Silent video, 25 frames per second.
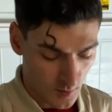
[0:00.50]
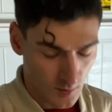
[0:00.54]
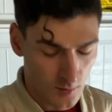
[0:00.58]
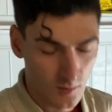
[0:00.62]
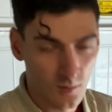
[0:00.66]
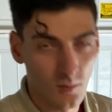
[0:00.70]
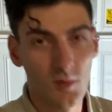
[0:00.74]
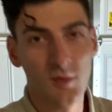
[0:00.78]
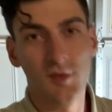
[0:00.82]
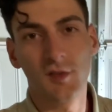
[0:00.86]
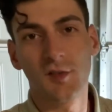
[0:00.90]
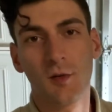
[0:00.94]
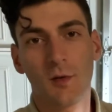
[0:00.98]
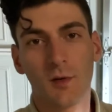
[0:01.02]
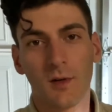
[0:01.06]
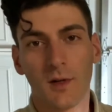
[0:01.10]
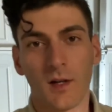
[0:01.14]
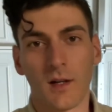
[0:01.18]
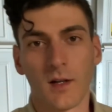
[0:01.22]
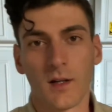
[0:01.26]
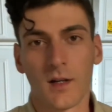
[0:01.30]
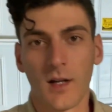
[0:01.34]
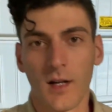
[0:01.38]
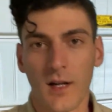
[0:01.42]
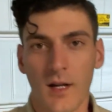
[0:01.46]
What's going
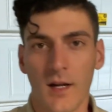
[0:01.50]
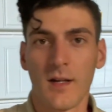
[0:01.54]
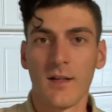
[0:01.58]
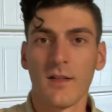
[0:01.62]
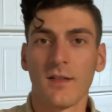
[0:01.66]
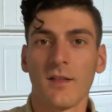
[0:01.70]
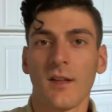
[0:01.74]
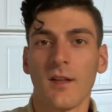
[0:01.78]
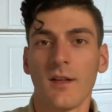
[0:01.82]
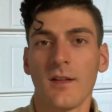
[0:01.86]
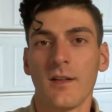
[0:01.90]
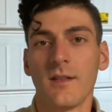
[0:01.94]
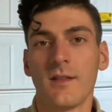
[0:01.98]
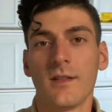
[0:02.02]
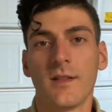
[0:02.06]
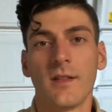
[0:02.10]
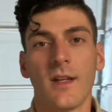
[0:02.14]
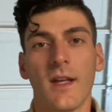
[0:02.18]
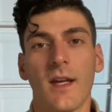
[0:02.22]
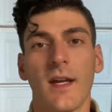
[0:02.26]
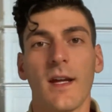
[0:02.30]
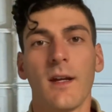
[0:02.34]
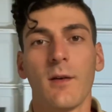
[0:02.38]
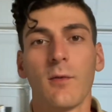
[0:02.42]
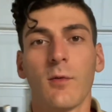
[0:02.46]
on, guys?
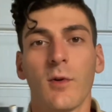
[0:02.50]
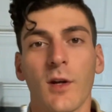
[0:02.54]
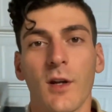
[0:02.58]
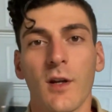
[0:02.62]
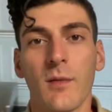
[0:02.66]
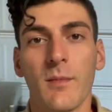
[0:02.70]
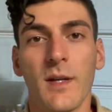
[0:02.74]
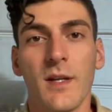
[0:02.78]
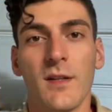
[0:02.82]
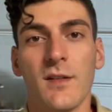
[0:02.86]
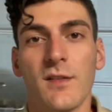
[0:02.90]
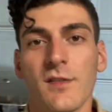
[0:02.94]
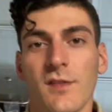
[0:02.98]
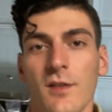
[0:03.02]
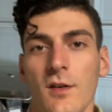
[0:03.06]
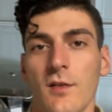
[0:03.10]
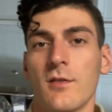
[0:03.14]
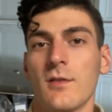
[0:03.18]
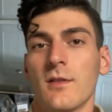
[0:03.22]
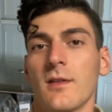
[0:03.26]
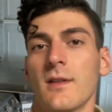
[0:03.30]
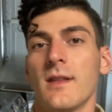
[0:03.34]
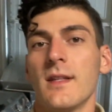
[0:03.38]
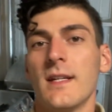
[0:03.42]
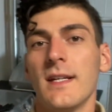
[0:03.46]
Today we're going to be
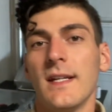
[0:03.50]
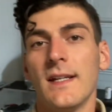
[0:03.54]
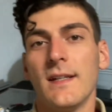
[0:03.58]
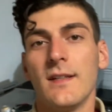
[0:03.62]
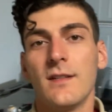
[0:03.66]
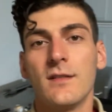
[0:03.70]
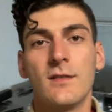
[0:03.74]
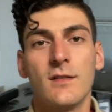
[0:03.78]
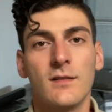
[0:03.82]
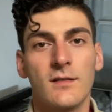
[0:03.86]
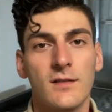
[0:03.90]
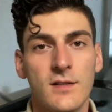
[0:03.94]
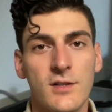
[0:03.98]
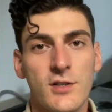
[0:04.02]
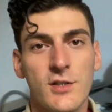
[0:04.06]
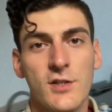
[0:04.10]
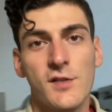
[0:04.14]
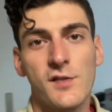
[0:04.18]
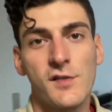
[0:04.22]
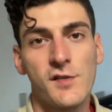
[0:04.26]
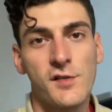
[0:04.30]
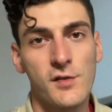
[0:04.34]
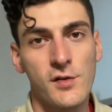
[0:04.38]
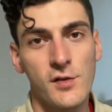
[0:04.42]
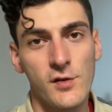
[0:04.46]
installing the
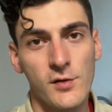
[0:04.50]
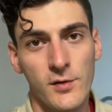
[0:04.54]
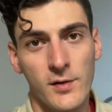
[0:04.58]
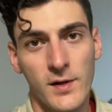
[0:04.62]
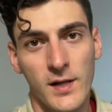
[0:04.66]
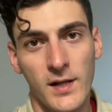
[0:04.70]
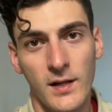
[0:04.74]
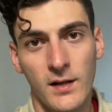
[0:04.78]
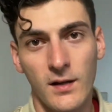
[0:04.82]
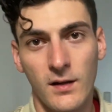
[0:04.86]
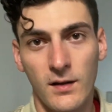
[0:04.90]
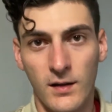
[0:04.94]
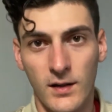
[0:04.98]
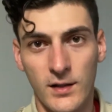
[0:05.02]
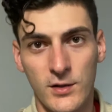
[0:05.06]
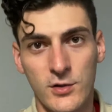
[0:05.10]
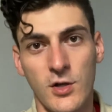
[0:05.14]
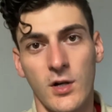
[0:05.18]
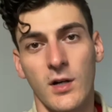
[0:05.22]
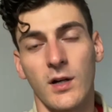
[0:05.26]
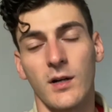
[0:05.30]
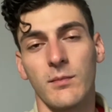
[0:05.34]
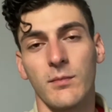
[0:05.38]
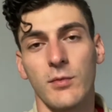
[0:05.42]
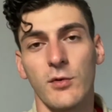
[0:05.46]
Delicious Tuning
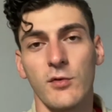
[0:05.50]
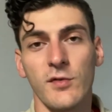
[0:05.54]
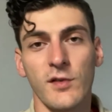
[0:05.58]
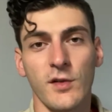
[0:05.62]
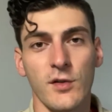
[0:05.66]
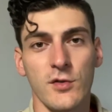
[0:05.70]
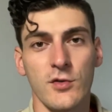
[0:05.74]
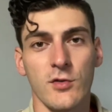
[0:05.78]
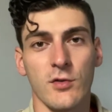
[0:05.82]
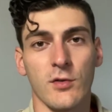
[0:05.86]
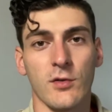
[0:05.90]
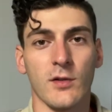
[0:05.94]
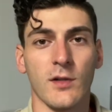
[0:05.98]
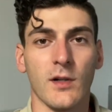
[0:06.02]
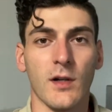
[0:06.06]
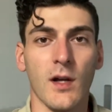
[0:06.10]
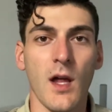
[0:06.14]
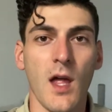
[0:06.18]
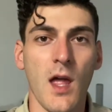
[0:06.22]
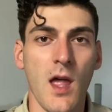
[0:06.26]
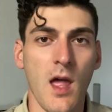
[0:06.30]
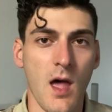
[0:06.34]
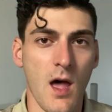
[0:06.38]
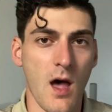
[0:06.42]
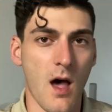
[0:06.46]
electronic boost controller
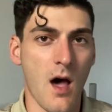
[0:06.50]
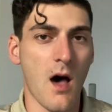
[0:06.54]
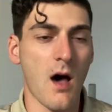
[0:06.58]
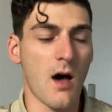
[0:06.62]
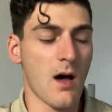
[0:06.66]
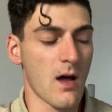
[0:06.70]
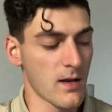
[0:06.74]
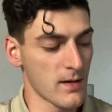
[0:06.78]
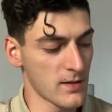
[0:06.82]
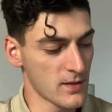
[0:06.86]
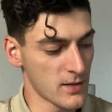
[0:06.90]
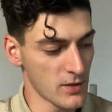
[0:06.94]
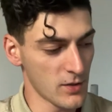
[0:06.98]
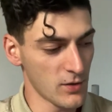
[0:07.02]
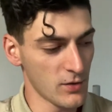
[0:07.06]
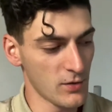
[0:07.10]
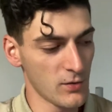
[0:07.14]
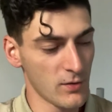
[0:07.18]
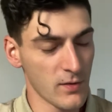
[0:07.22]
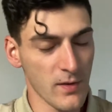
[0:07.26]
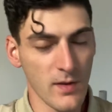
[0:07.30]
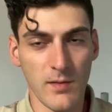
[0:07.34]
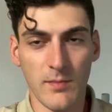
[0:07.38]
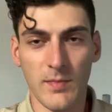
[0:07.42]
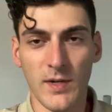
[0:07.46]

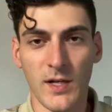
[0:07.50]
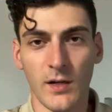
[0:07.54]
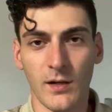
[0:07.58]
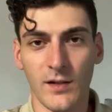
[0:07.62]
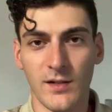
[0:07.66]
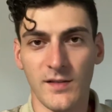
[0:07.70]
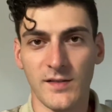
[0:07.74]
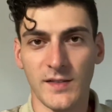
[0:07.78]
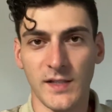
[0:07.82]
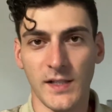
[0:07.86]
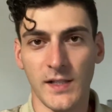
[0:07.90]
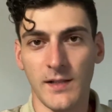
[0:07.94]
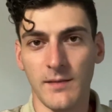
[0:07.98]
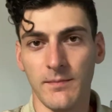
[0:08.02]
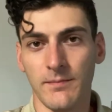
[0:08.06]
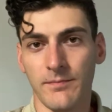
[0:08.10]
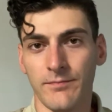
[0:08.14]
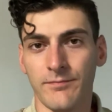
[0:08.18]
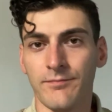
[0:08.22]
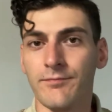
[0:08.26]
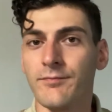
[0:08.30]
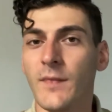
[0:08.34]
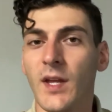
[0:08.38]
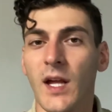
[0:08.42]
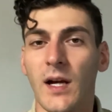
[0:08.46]
onto the BRZ.
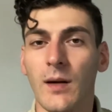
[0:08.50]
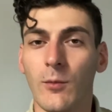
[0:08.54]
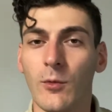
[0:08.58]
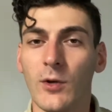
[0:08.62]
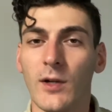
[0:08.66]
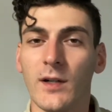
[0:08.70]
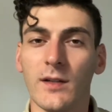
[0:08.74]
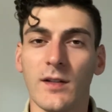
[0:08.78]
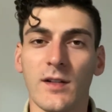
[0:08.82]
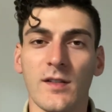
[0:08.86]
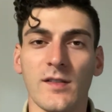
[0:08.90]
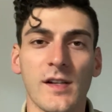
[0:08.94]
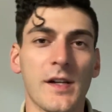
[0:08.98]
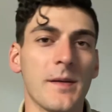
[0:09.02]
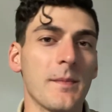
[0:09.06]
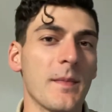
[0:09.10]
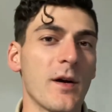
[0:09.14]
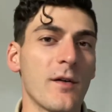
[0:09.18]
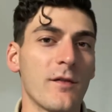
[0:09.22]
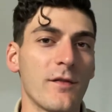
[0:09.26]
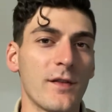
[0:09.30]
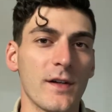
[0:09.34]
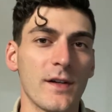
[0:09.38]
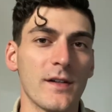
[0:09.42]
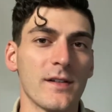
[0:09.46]
I'm wearing the same
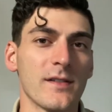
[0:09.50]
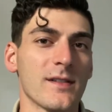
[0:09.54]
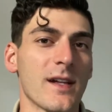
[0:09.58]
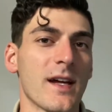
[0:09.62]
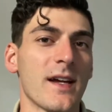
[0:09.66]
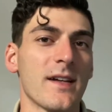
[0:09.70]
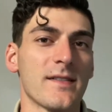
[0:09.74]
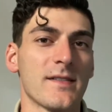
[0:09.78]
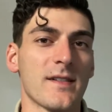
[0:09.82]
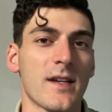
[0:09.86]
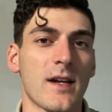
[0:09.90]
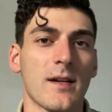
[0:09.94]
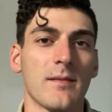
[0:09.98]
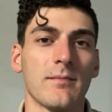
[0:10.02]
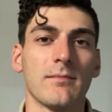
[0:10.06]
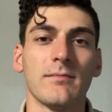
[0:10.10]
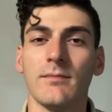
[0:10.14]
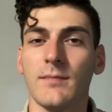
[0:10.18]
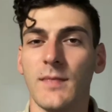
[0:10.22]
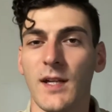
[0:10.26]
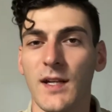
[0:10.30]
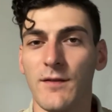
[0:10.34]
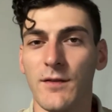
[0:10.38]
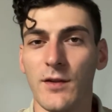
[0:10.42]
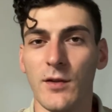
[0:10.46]
outfit as last time,
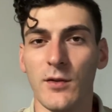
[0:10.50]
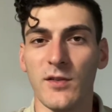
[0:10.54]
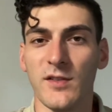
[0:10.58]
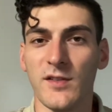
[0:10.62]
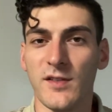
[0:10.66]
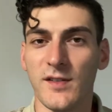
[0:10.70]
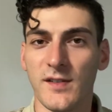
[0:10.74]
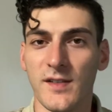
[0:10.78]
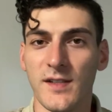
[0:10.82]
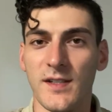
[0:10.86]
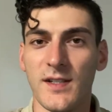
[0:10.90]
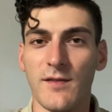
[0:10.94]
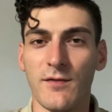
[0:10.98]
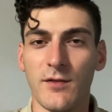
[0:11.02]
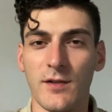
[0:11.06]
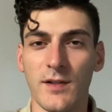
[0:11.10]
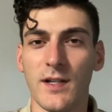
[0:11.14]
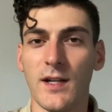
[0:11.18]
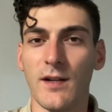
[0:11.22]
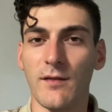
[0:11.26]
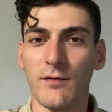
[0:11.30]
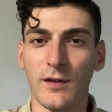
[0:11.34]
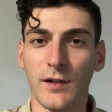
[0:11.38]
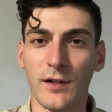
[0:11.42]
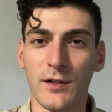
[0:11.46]
even though this is a different
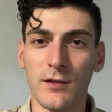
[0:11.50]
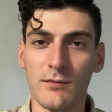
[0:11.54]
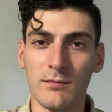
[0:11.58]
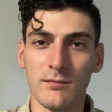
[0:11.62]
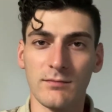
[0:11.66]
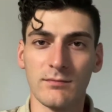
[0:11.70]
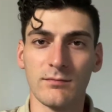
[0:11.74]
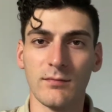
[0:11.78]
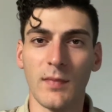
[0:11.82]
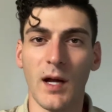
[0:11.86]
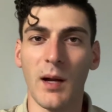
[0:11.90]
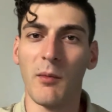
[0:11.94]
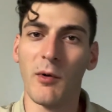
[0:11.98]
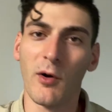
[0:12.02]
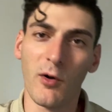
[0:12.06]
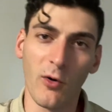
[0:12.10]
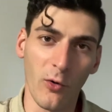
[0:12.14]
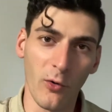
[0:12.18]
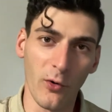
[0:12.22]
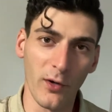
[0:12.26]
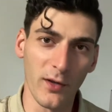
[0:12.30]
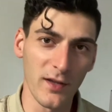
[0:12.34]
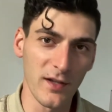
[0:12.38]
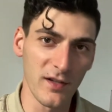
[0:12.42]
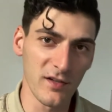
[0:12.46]
day for you. I'm
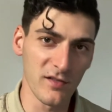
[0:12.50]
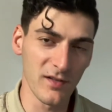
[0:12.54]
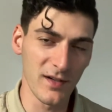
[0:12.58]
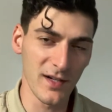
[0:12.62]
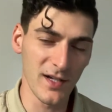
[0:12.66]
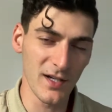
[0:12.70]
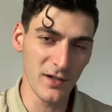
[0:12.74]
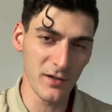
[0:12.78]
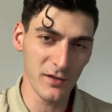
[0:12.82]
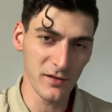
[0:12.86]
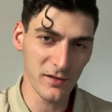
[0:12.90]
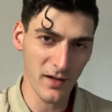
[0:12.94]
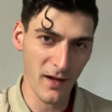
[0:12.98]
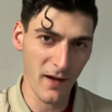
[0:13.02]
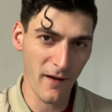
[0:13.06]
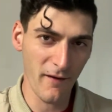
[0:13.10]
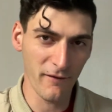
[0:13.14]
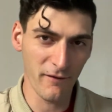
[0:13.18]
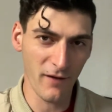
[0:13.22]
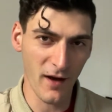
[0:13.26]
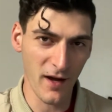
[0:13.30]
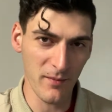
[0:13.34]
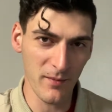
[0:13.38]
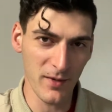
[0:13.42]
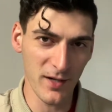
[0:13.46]
recording these videos
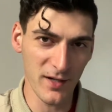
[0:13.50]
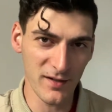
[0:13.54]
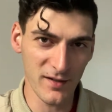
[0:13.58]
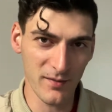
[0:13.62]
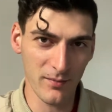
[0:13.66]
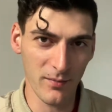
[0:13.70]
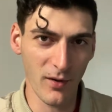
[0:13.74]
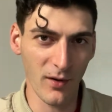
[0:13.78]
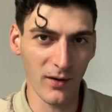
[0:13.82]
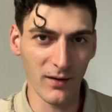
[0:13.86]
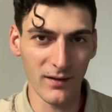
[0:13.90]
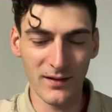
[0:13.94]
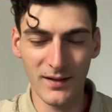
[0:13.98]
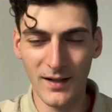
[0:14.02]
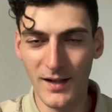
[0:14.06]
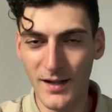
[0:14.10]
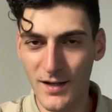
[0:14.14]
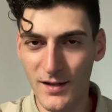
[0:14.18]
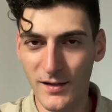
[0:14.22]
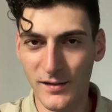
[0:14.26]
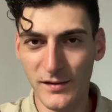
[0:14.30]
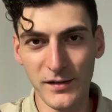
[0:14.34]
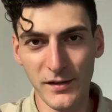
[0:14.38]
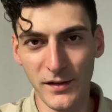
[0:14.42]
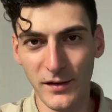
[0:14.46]
5 minutes apart,
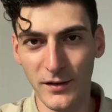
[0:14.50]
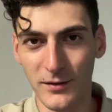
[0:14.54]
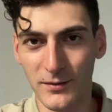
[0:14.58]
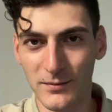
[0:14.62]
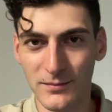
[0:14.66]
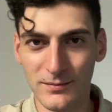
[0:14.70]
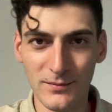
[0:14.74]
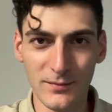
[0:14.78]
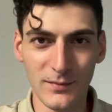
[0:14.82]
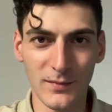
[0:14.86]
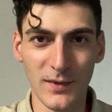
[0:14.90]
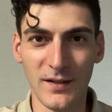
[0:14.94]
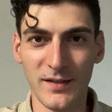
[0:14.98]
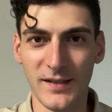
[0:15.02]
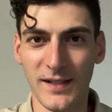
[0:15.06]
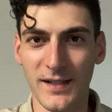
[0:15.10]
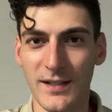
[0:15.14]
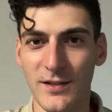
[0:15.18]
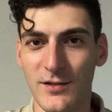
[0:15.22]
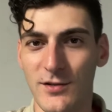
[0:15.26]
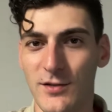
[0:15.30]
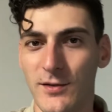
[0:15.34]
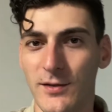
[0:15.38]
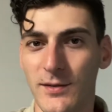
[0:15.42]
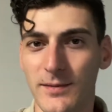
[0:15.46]
so let's get
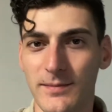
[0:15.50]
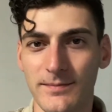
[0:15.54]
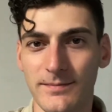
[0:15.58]
into it.